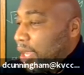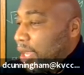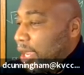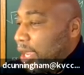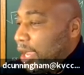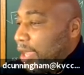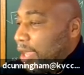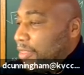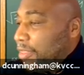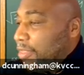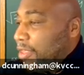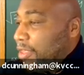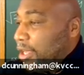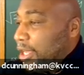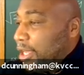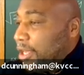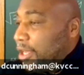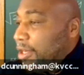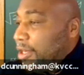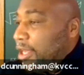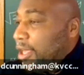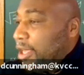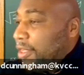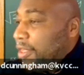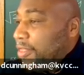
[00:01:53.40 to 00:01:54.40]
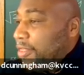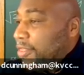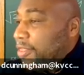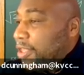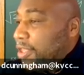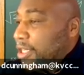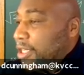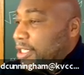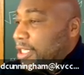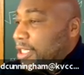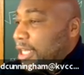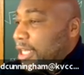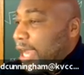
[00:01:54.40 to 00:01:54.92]
and then
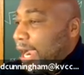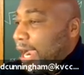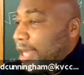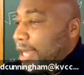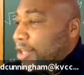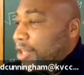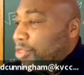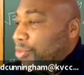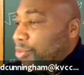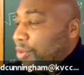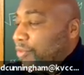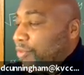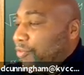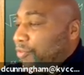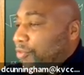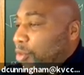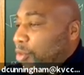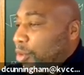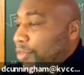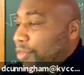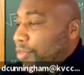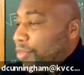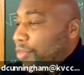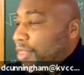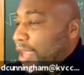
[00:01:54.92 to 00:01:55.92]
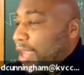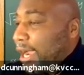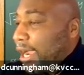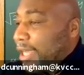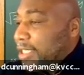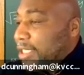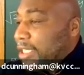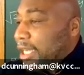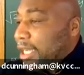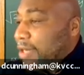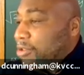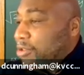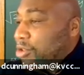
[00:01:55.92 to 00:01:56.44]
this 9 3/4, 9
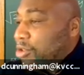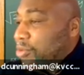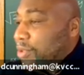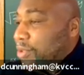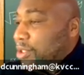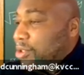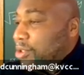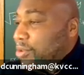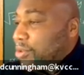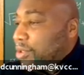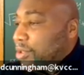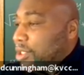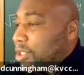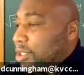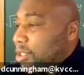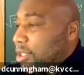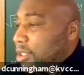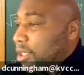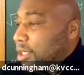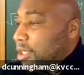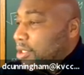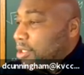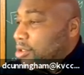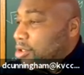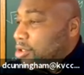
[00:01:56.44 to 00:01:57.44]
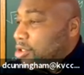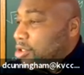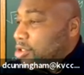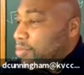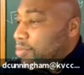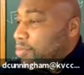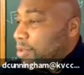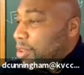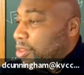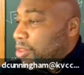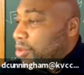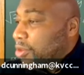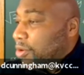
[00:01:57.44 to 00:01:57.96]
times 3 is 36, so this
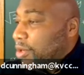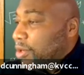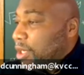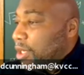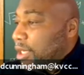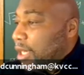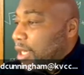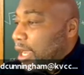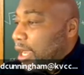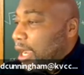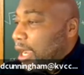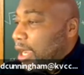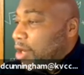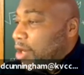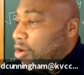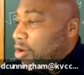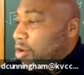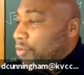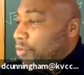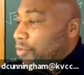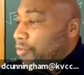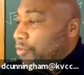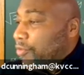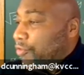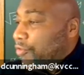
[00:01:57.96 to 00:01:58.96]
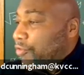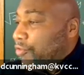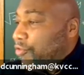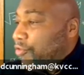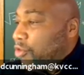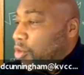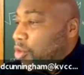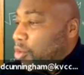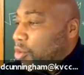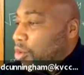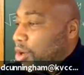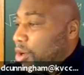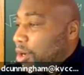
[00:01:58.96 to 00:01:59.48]
would be 39 over
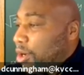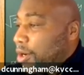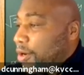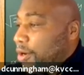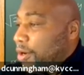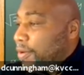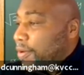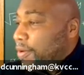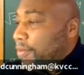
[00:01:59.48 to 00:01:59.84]
4